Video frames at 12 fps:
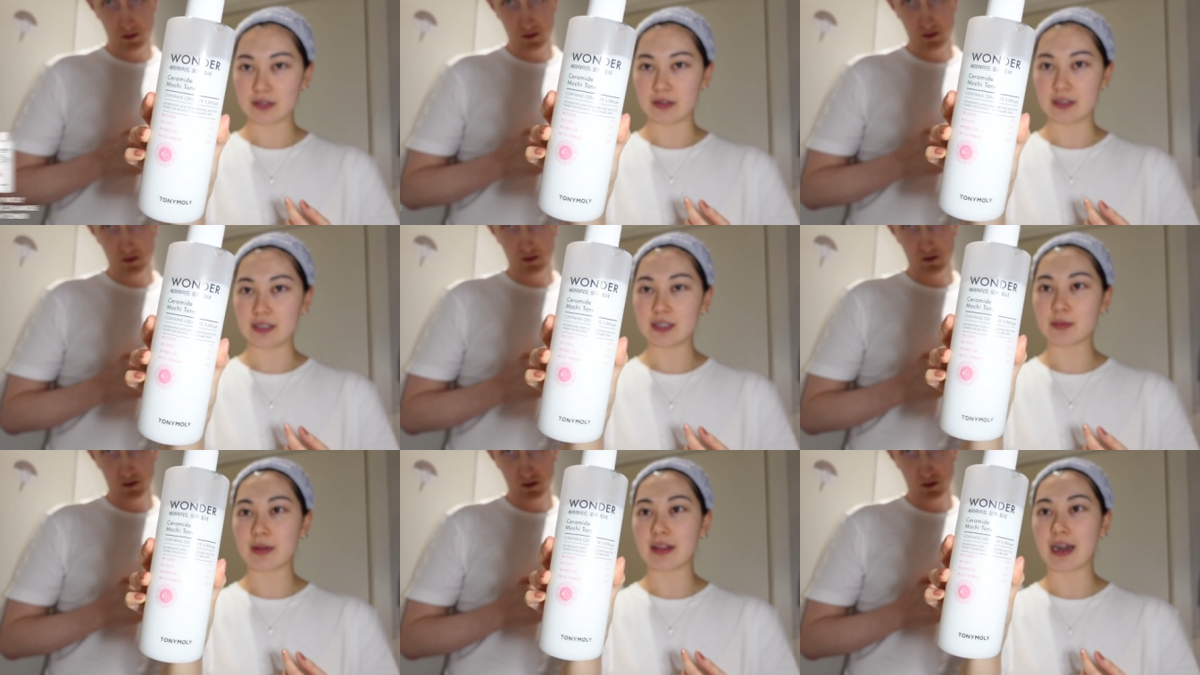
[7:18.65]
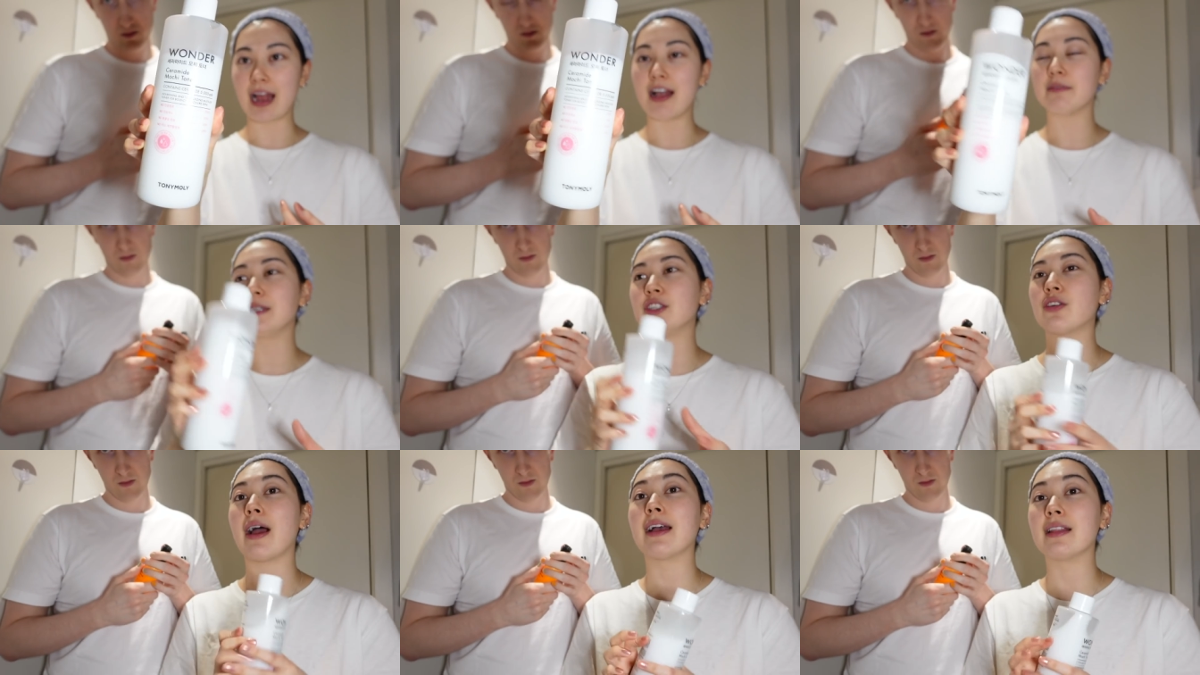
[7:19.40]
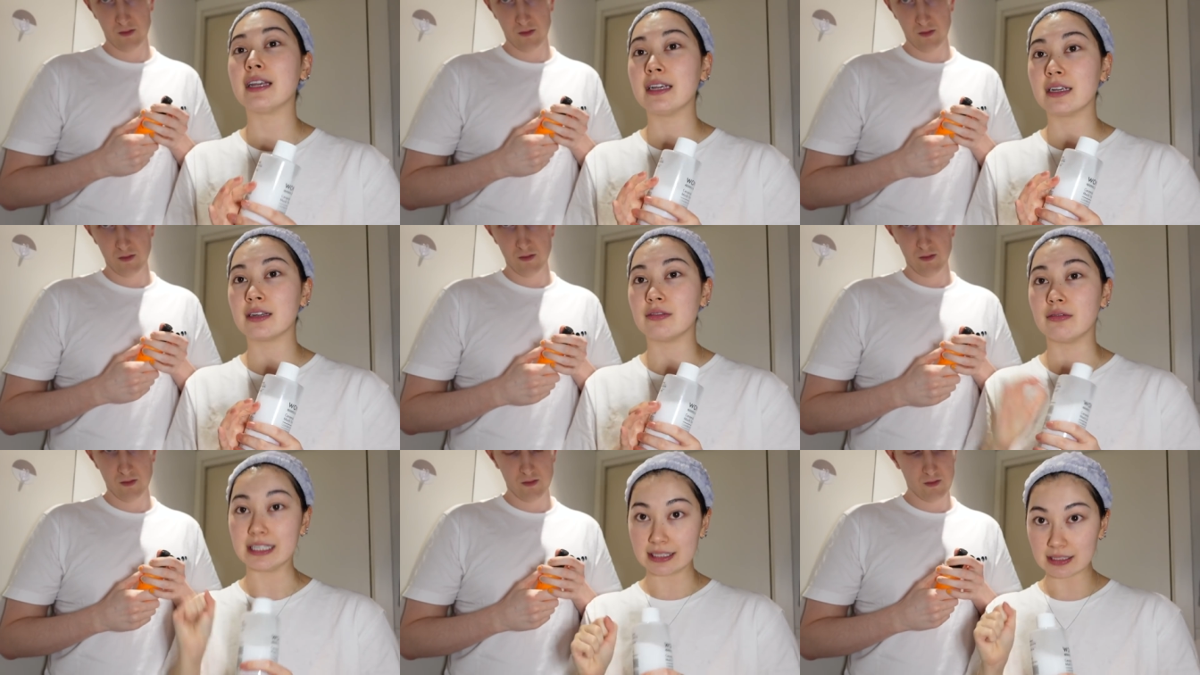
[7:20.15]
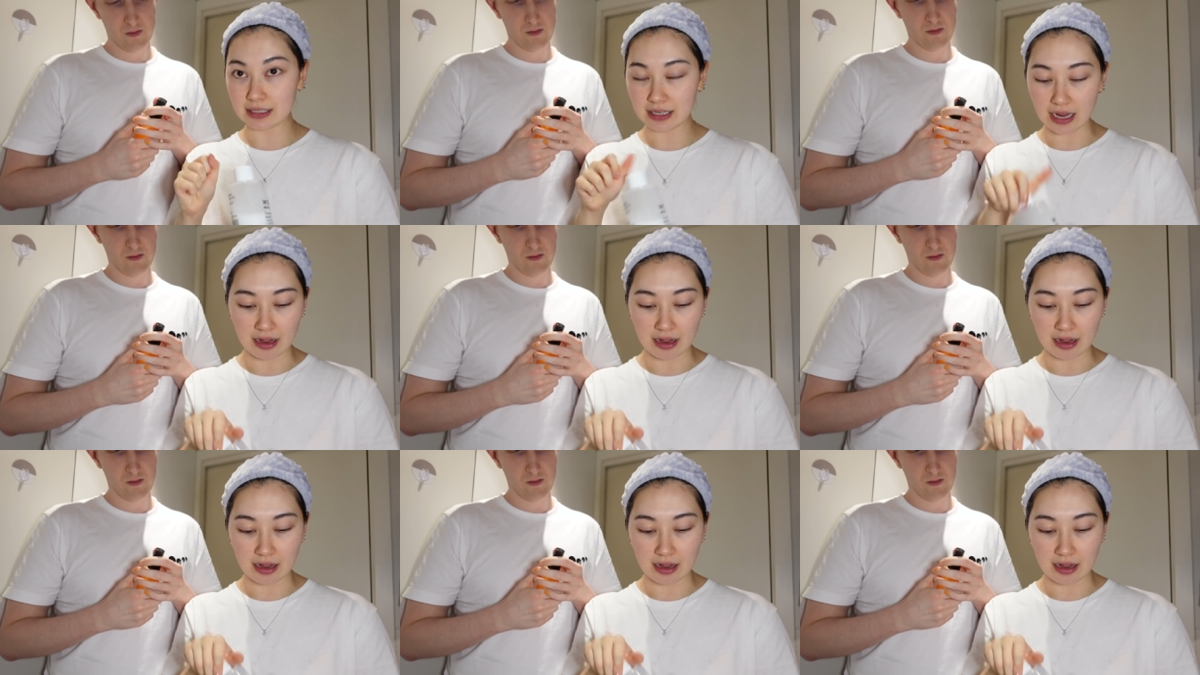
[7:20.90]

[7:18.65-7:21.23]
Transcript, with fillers: this is one that I have been trialing recently.